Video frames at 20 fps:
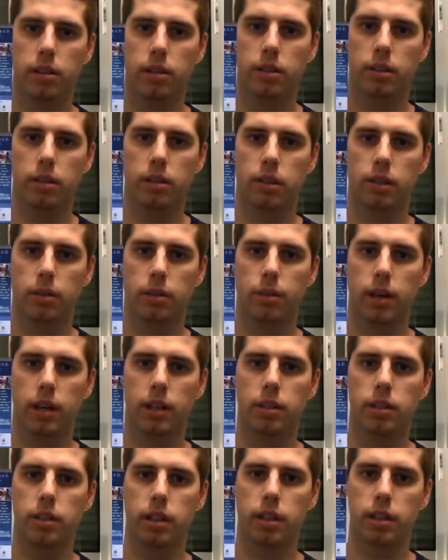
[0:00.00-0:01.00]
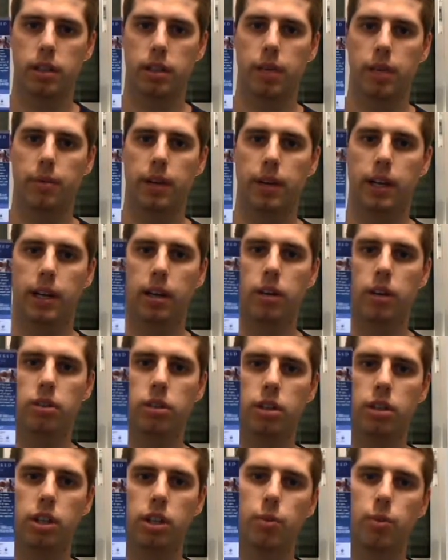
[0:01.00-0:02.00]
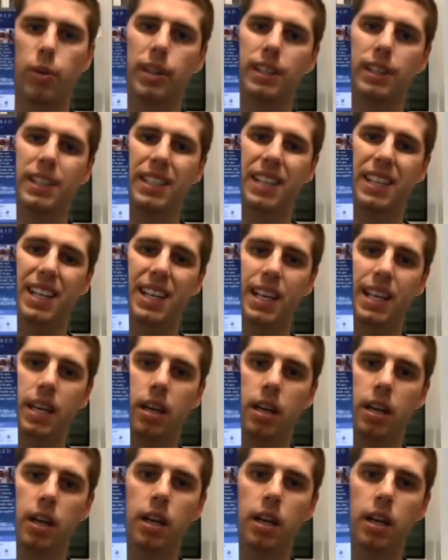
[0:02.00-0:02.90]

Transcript: And what I'm going to do is I'm just going to bring it closer, and you will see